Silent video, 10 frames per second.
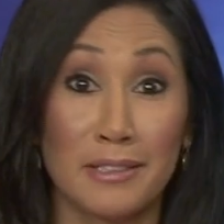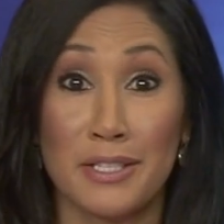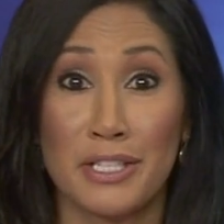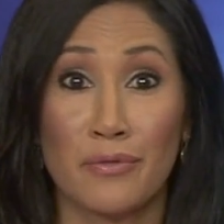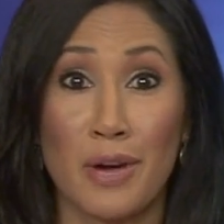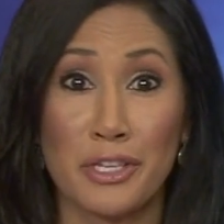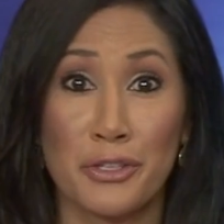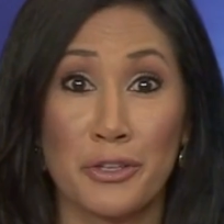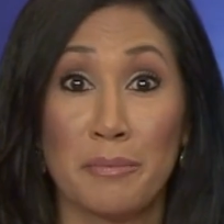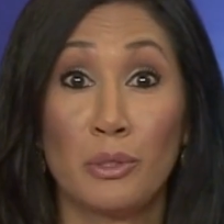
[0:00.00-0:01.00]
a list of
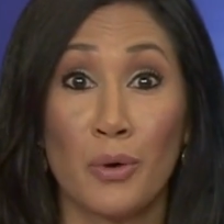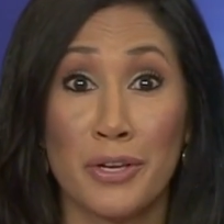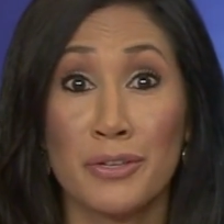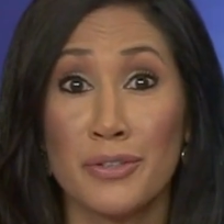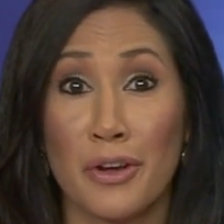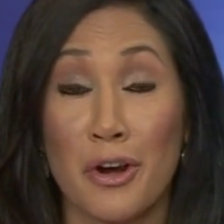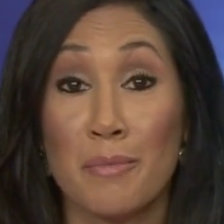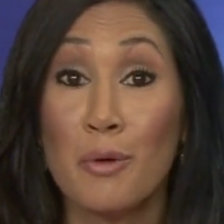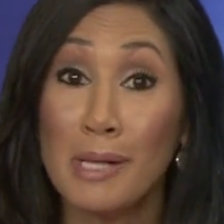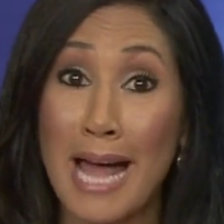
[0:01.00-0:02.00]
registered employers on our
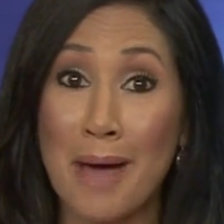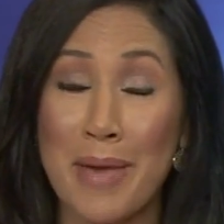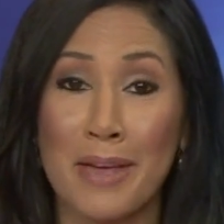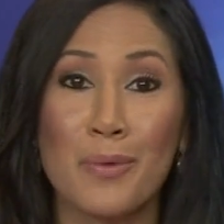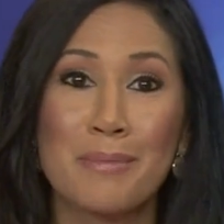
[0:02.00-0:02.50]
mobile app and